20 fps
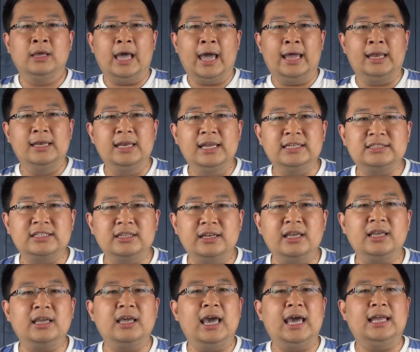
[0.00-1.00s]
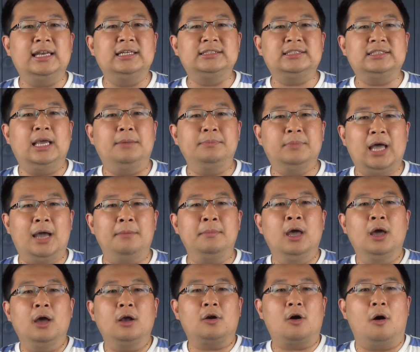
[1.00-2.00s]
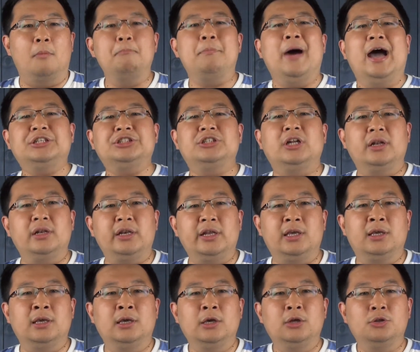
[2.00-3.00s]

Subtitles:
And listening at the same time compassionately